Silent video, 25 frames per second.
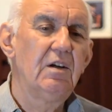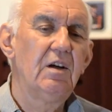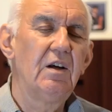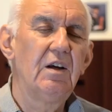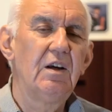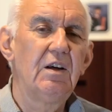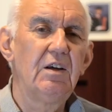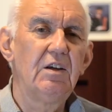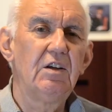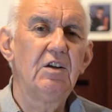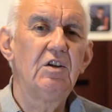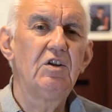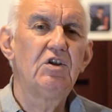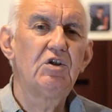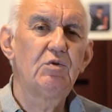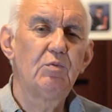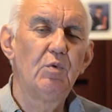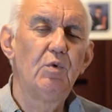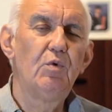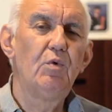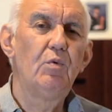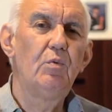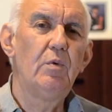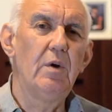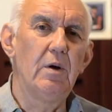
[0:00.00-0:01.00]
a
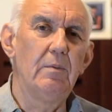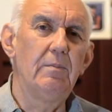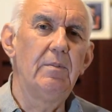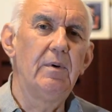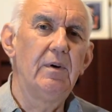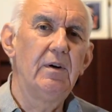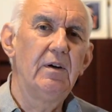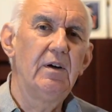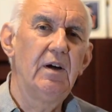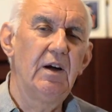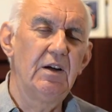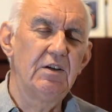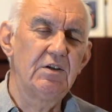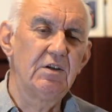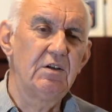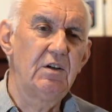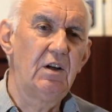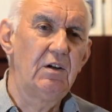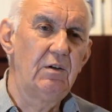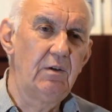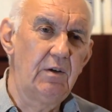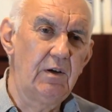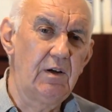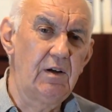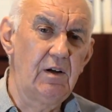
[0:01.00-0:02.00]
small whip has a
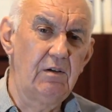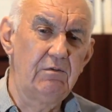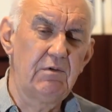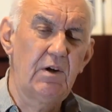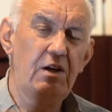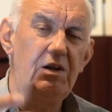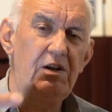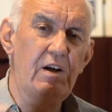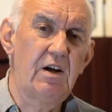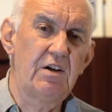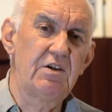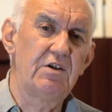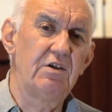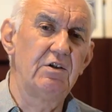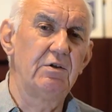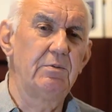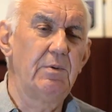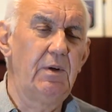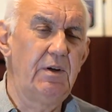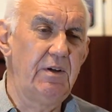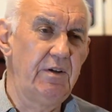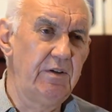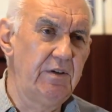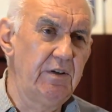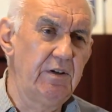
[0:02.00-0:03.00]
low angle of radiation as
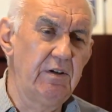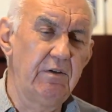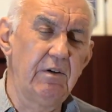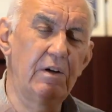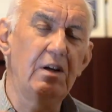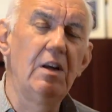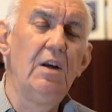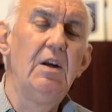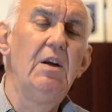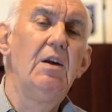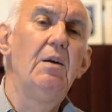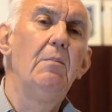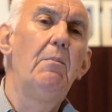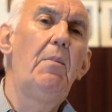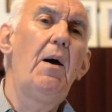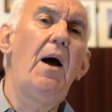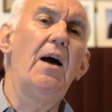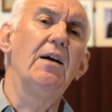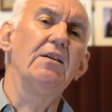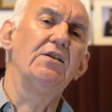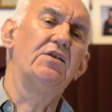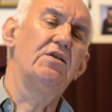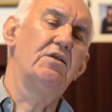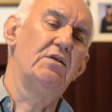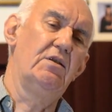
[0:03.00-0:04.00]
well in theory,
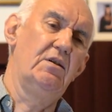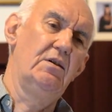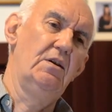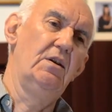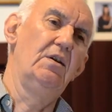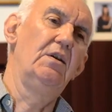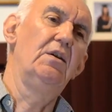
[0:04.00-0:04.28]
but